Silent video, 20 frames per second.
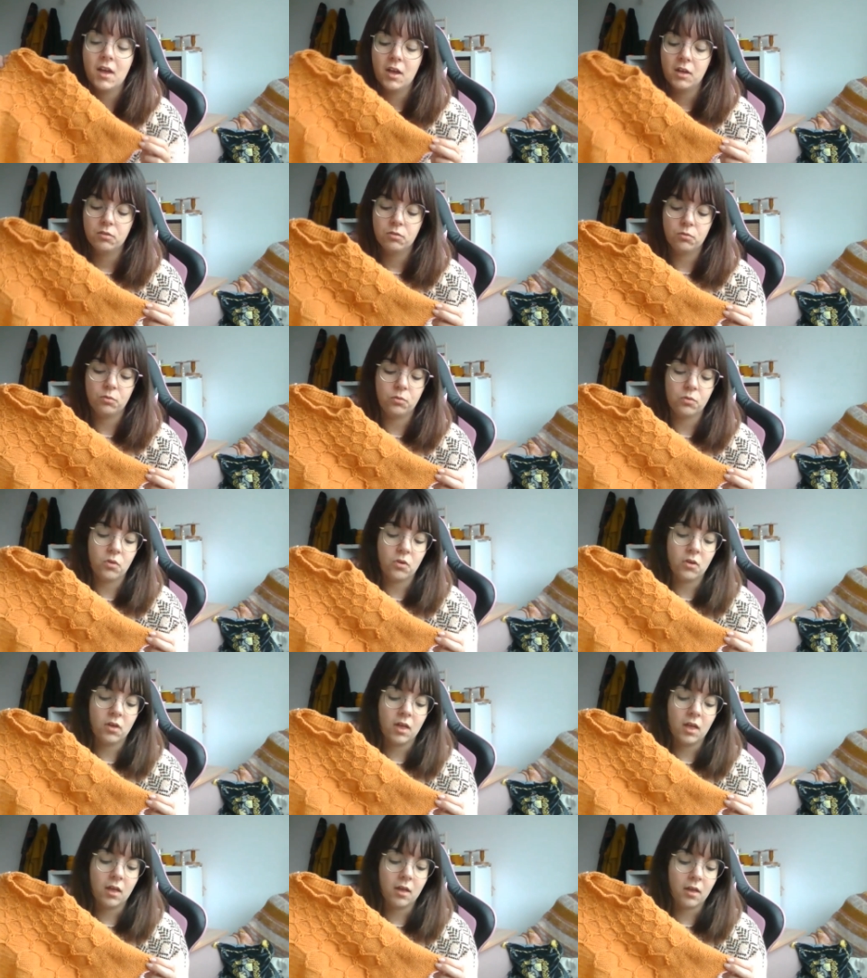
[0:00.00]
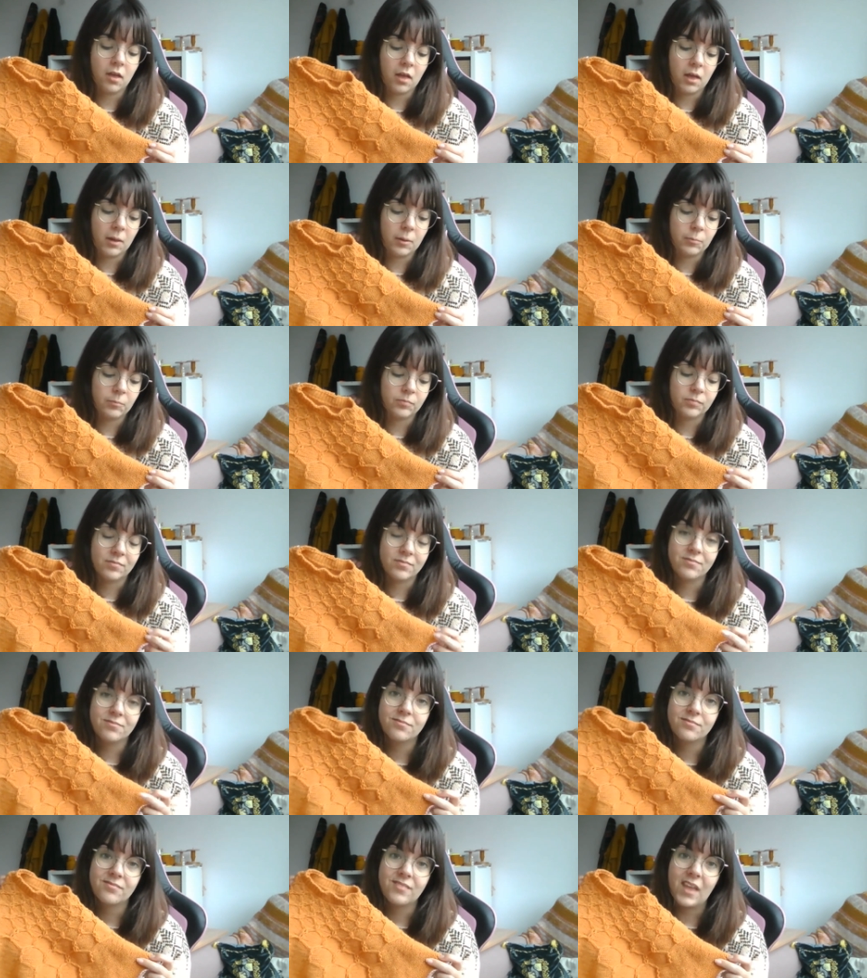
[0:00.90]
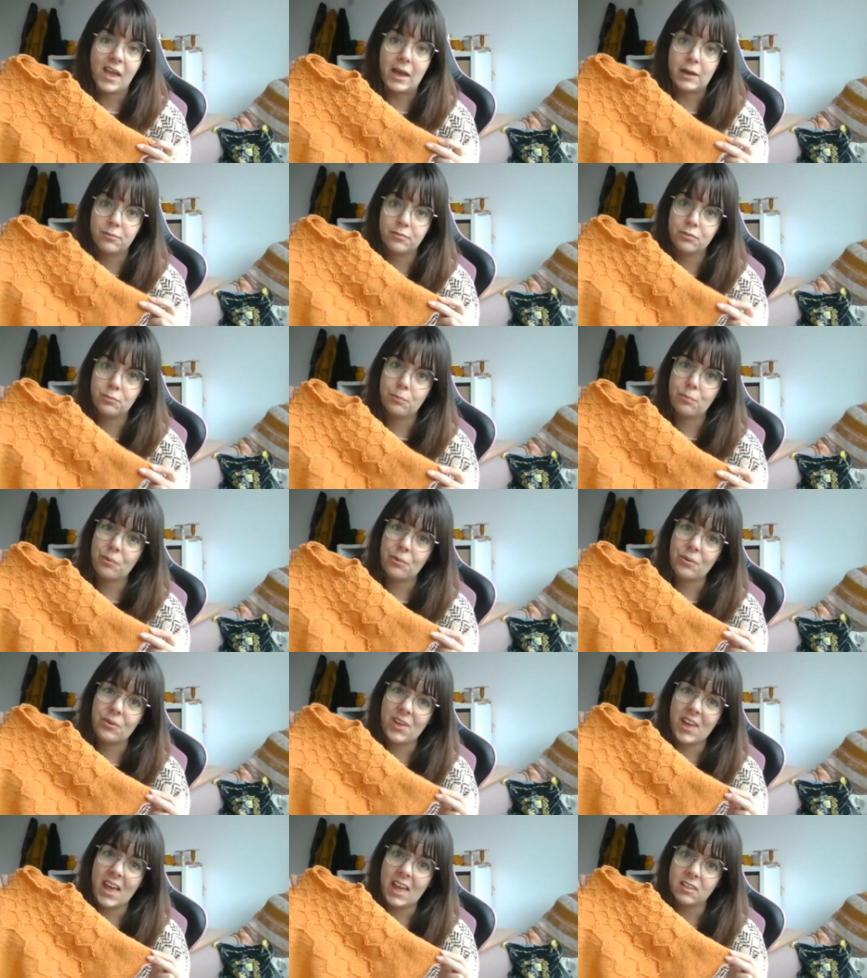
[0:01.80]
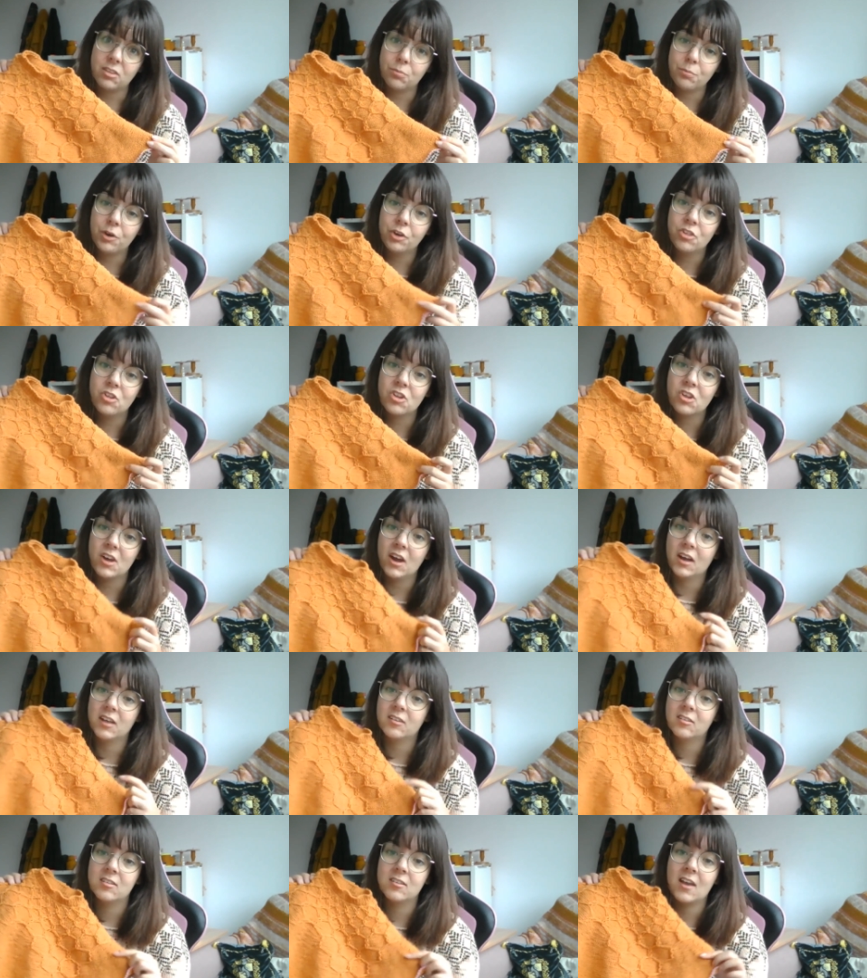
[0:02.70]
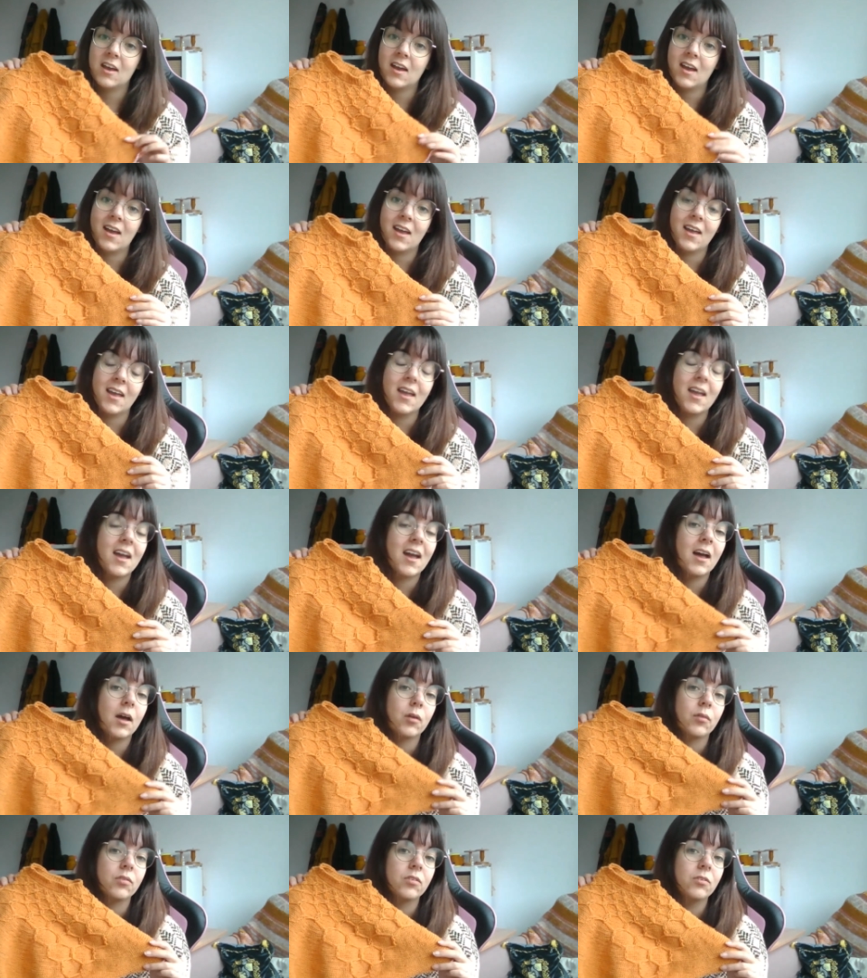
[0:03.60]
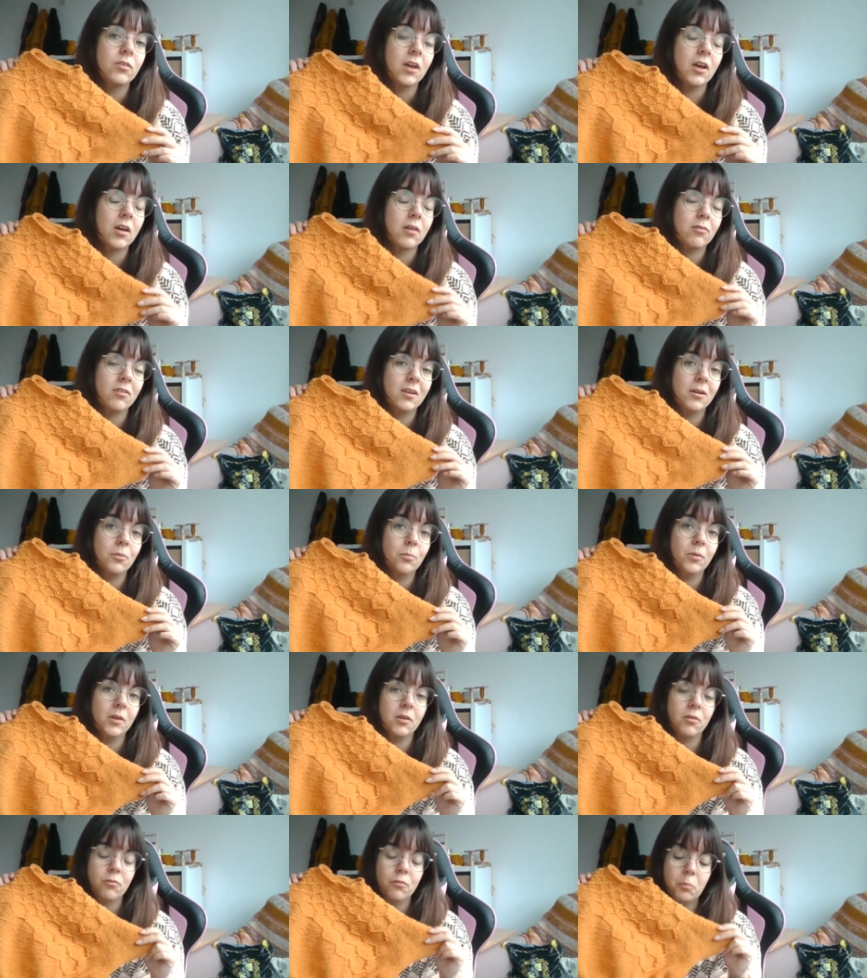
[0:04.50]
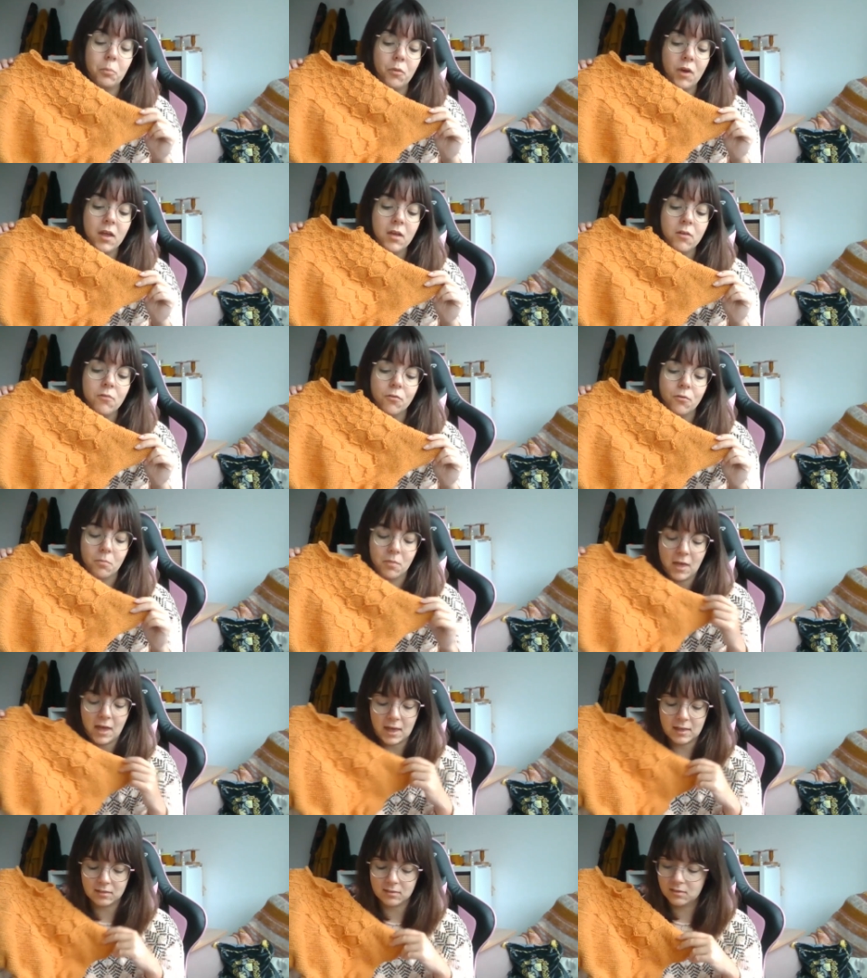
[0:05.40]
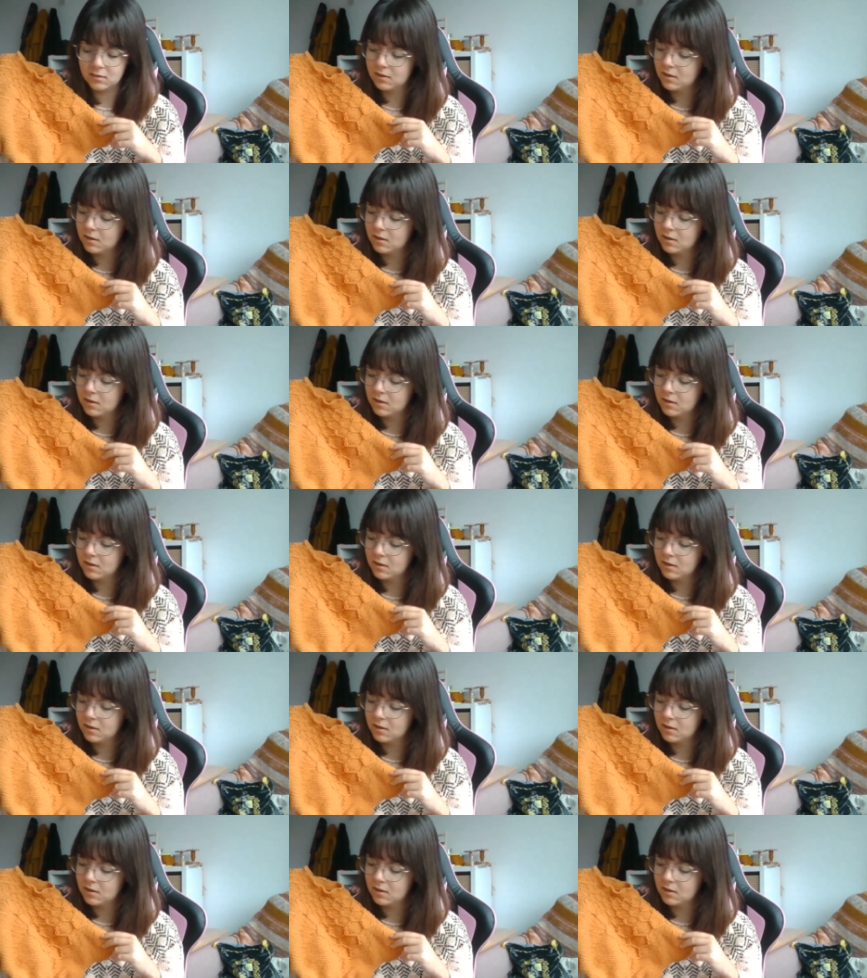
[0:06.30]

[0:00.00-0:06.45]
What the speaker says: to not have to purl as much as I have to now. I have a little bit of a break from that.